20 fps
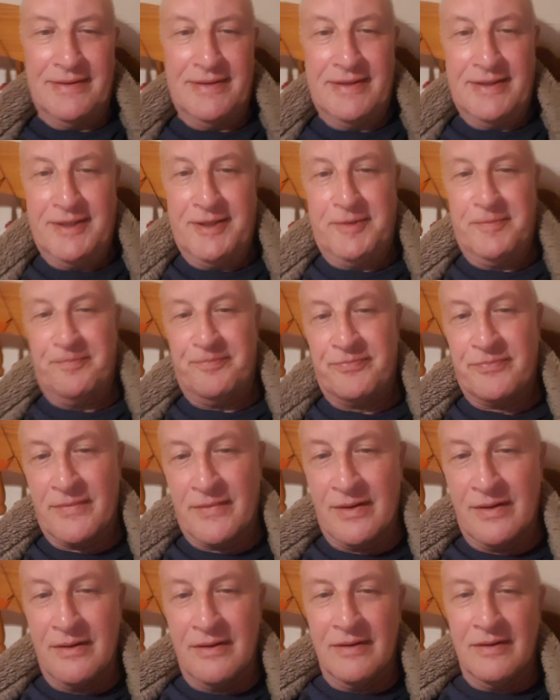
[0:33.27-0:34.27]

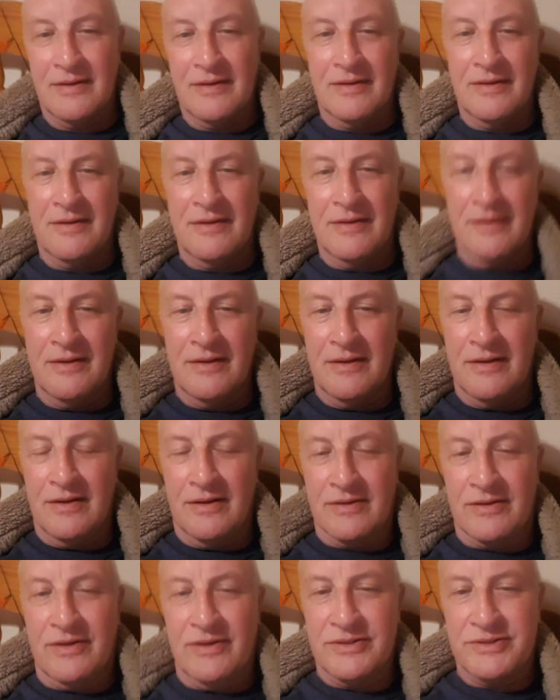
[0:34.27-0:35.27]

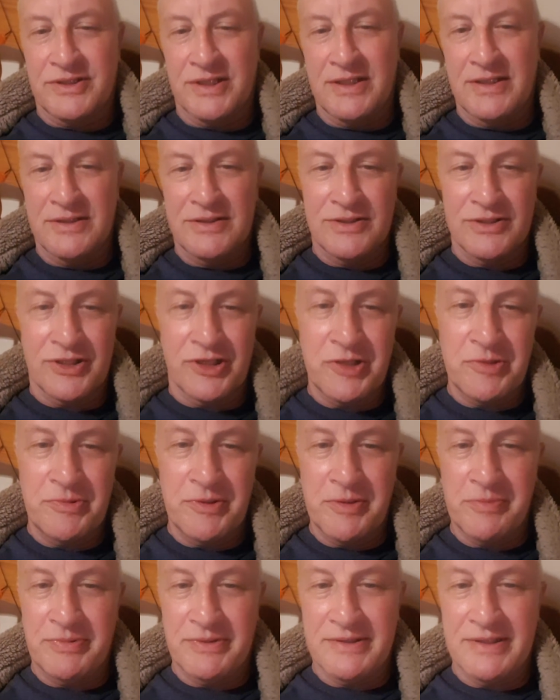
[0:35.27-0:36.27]
I can't say this is going to
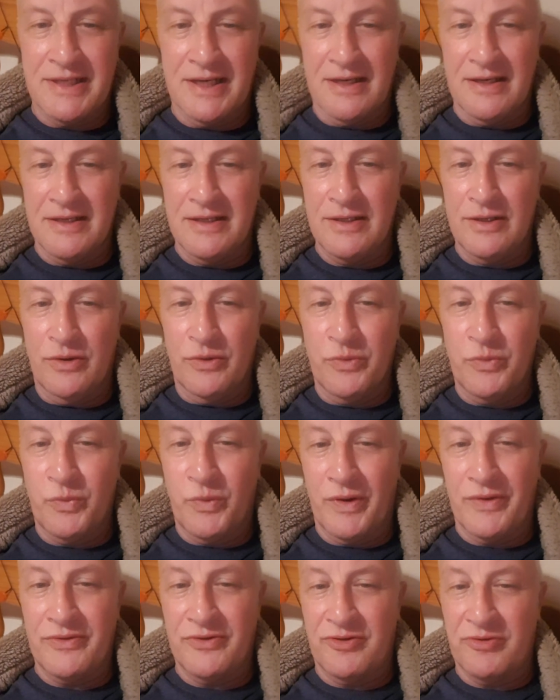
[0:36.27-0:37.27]
be a particularly long
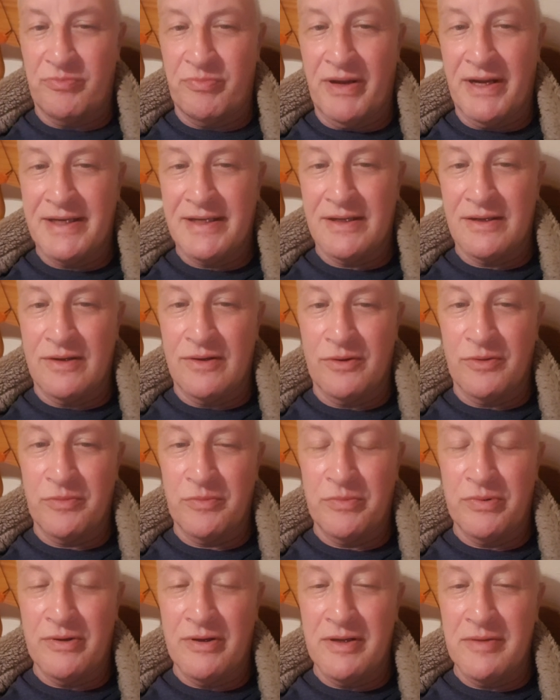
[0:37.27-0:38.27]
one to paint
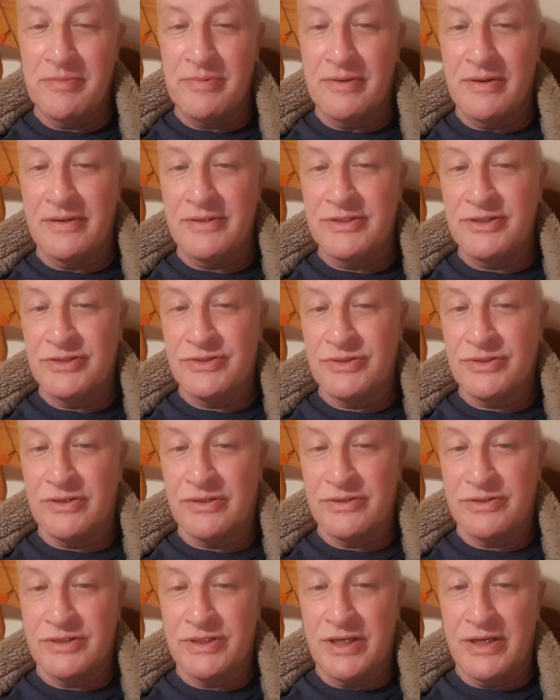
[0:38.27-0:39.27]
along by, but I just thought
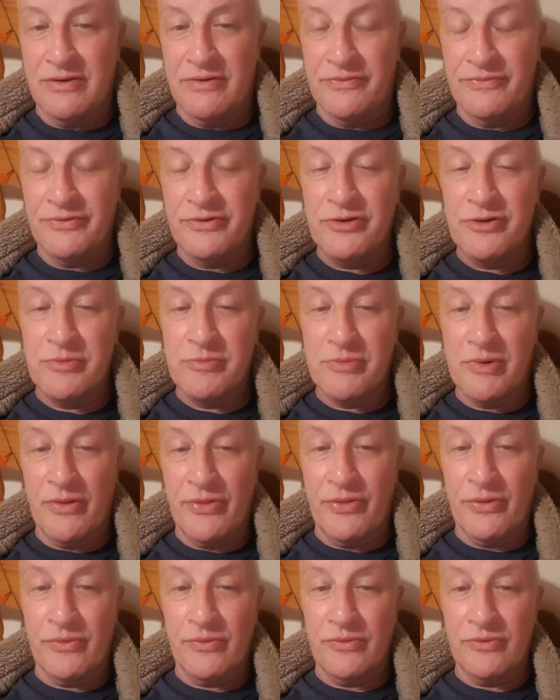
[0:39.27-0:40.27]
I'd share a few of my
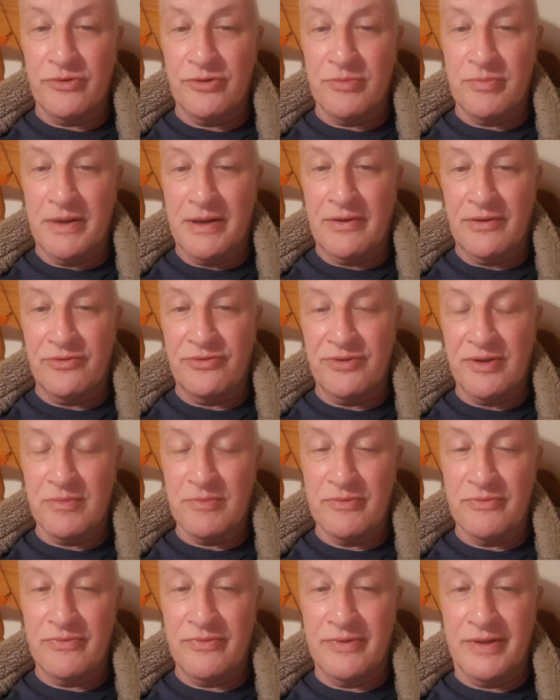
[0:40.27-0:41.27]
thoughts about
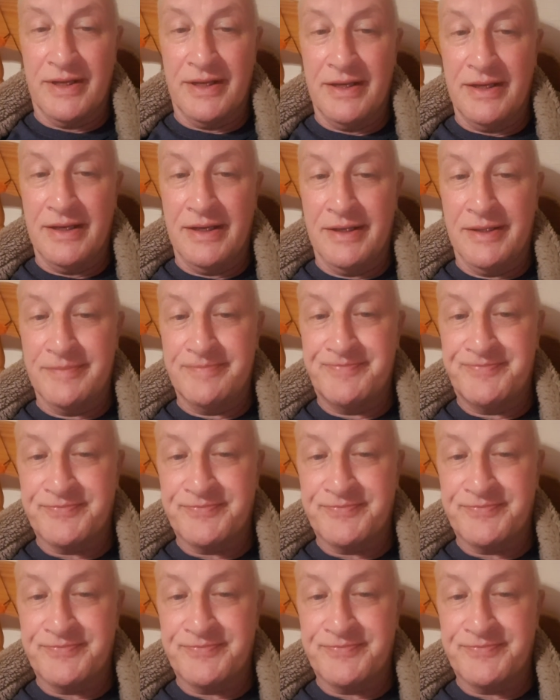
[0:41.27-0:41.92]
some of the